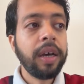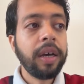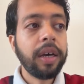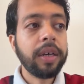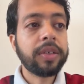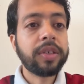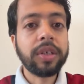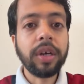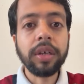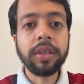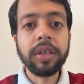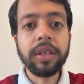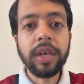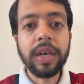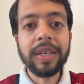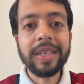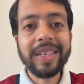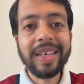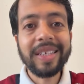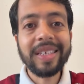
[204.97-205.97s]
started
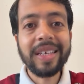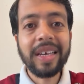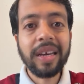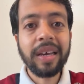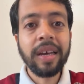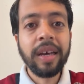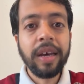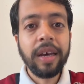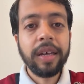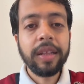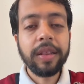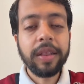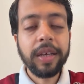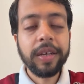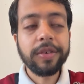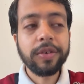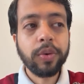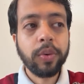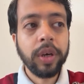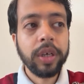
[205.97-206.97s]
assessing
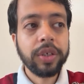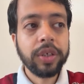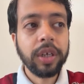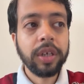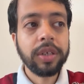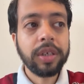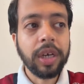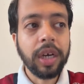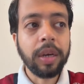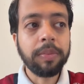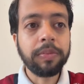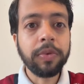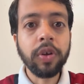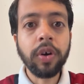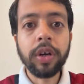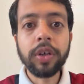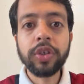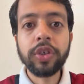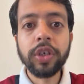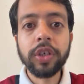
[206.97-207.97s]
this question type
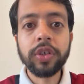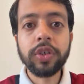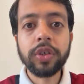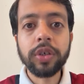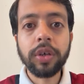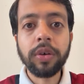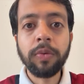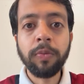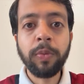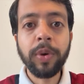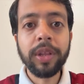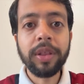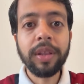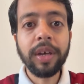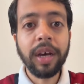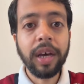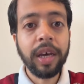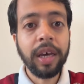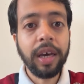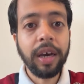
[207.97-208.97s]
not just with
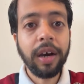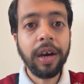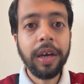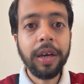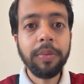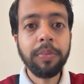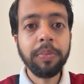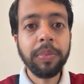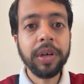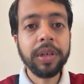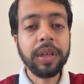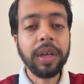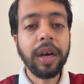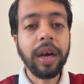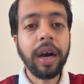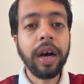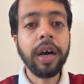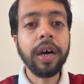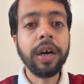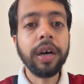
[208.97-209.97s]
the AI, but
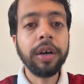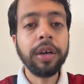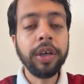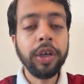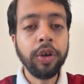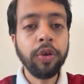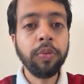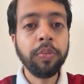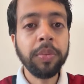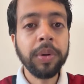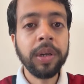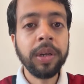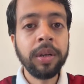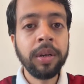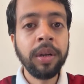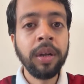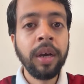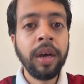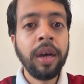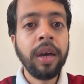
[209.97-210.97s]
a
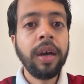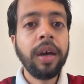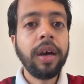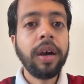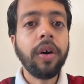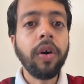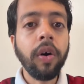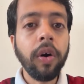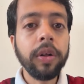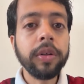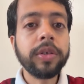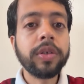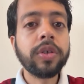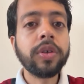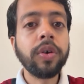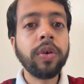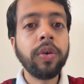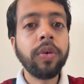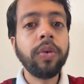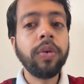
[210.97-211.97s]
human
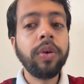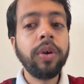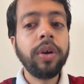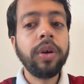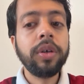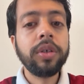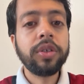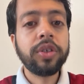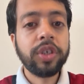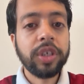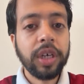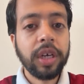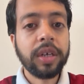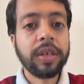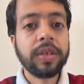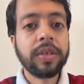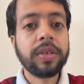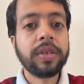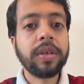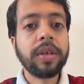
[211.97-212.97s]
also
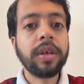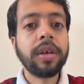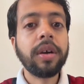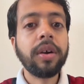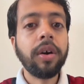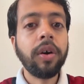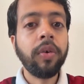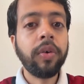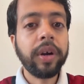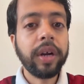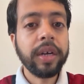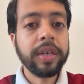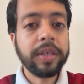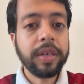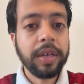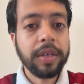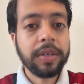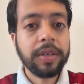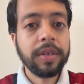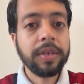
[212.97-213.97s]
checks or
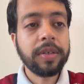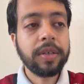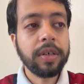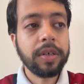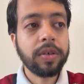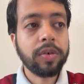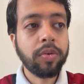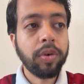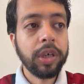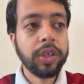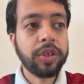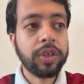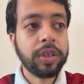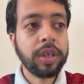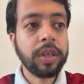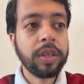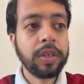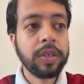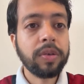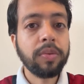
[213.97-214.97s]
assesses these
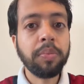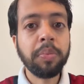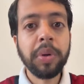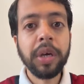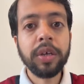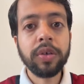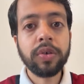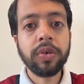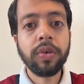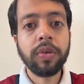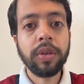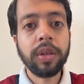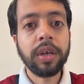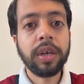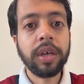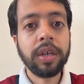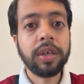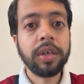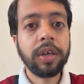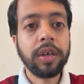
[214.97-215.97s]
questions based on the
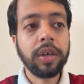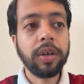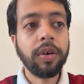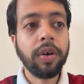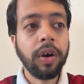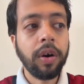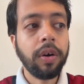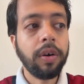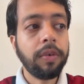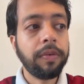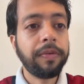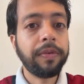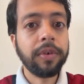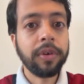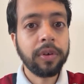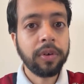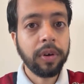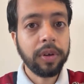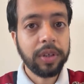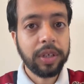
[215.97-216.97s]
category of
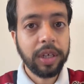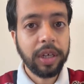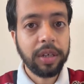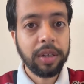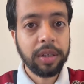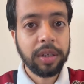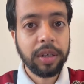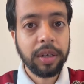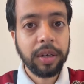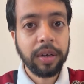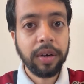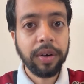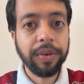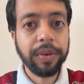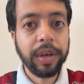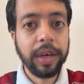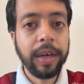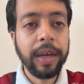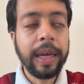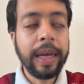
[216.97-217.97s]
content.
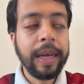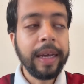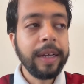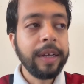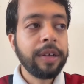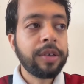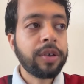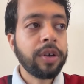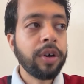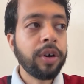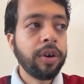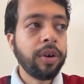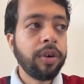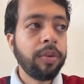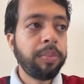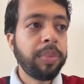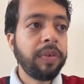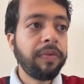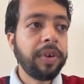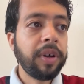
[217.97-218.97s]
Okay, so
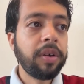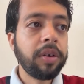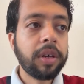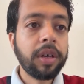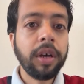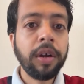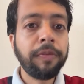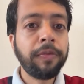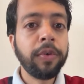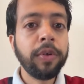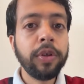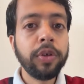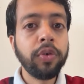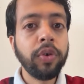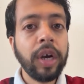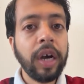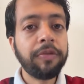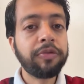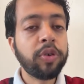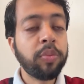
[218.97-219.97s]
be very careful. You
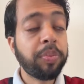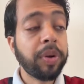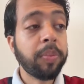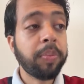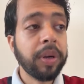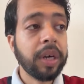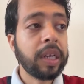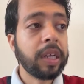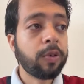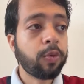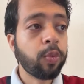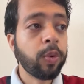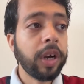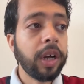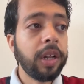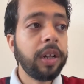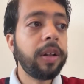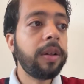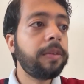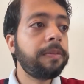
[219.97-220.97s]
have to prepare it
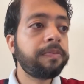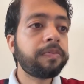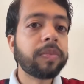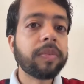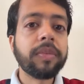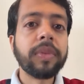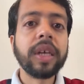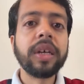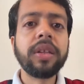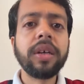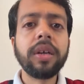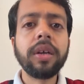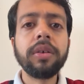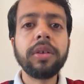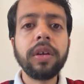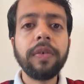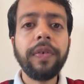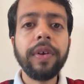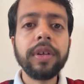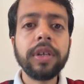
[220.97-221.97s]
well. There are
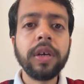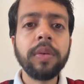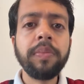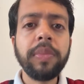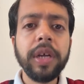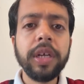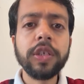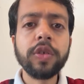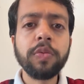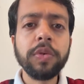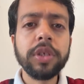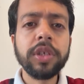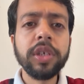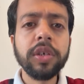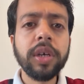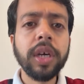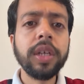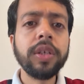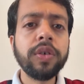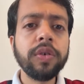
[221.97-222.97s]
different templates which you
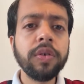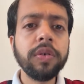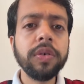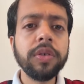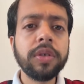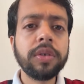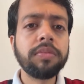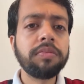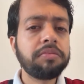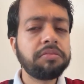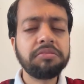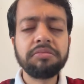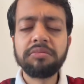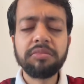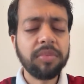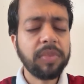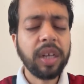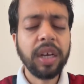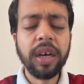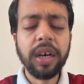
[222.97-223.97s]
can use.
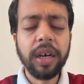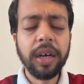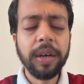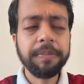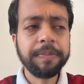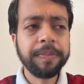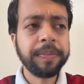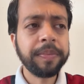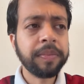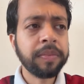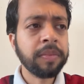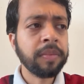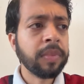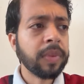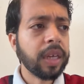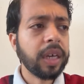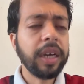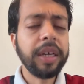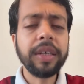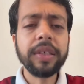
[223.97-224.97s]

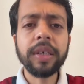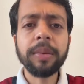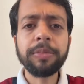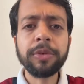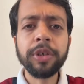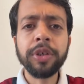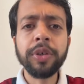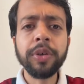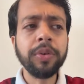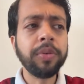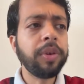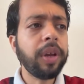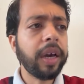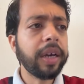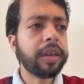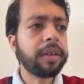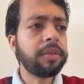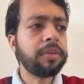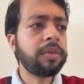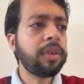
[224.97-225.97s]
It is up to you,
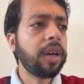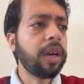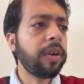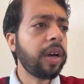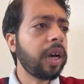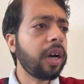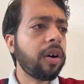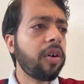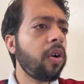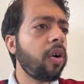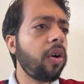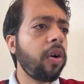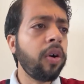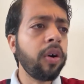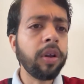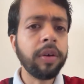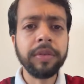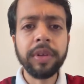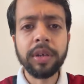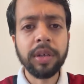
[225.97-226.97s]
like
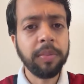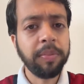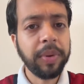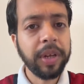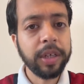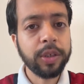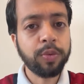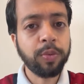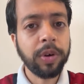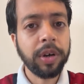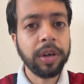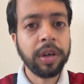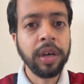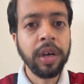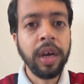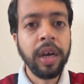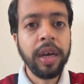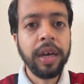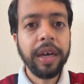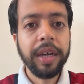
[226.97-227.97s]
all of the templates work.
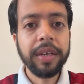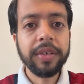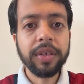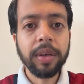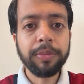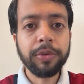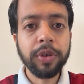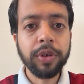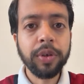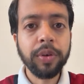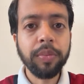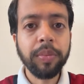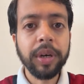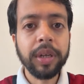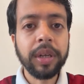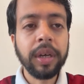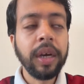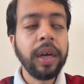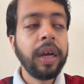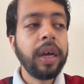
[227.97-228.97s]
It is up to you,
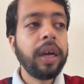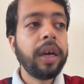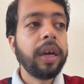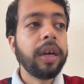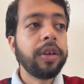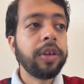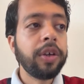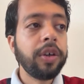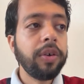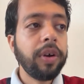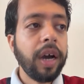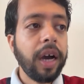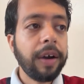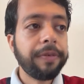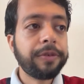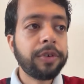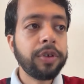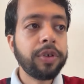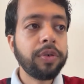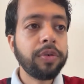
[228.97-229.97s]
but you
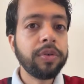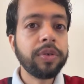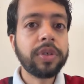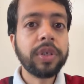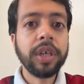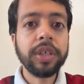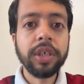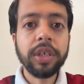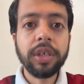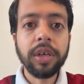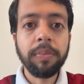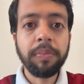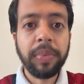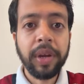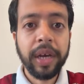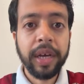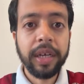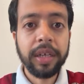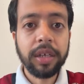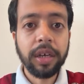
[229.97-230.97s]
have to use such a
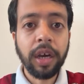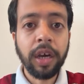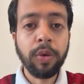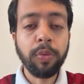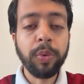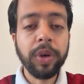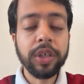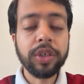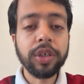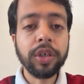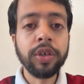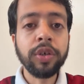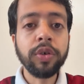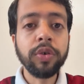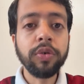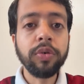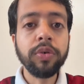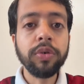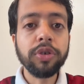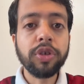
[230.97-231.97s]
template in which
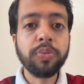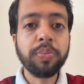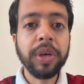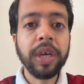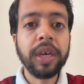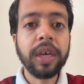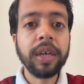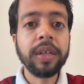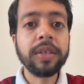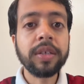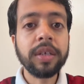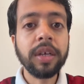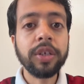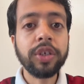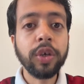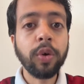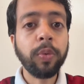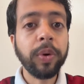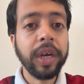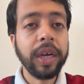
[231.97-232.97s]
you speak in such
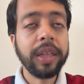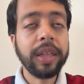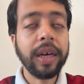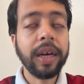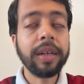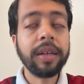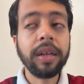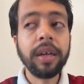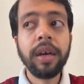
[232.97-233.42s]
a way that